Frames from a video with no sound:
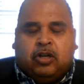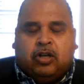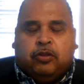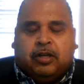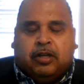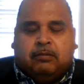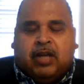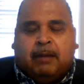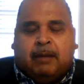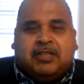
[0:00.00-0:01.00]

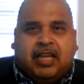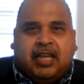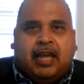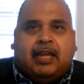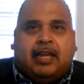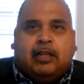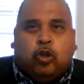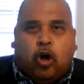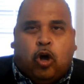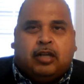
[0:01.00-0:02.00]
MTA
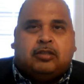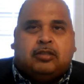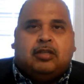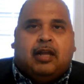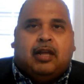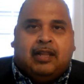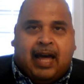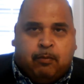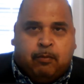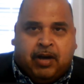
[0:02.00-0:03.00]
lost a
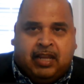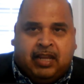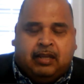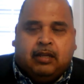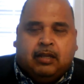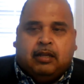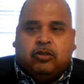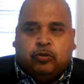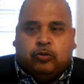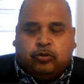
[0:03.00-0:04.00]
lot of money
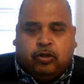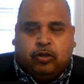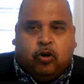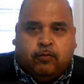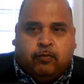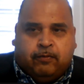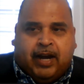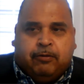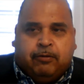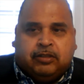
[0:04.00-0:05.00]
due to the COVID
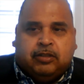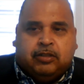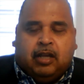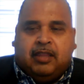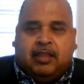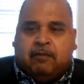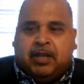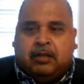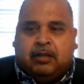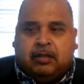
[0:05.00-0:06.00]
virus.
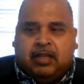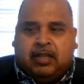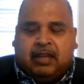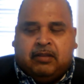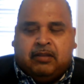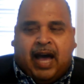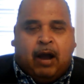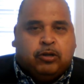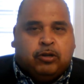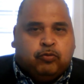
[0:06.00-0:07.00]
The
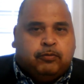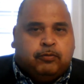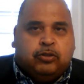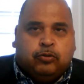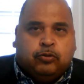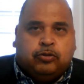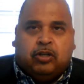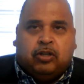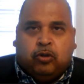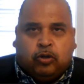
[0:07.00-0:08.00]
hours were reduced.
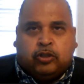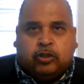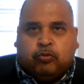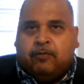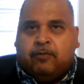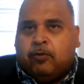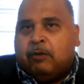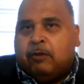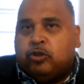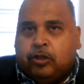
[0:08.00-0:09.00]
They're no longer
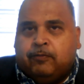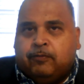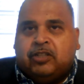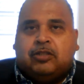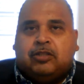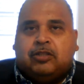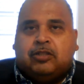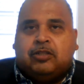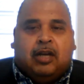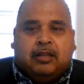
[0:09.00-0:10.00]
24-hour service.
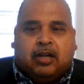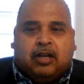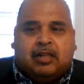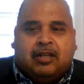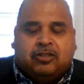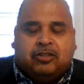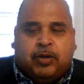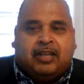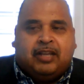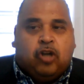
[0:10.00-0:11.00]
The
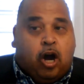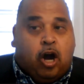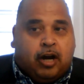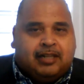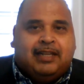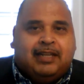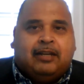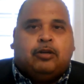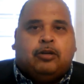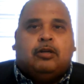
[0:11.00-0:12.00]
trains are
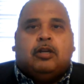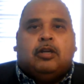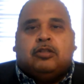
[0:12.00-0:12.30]
cleaner.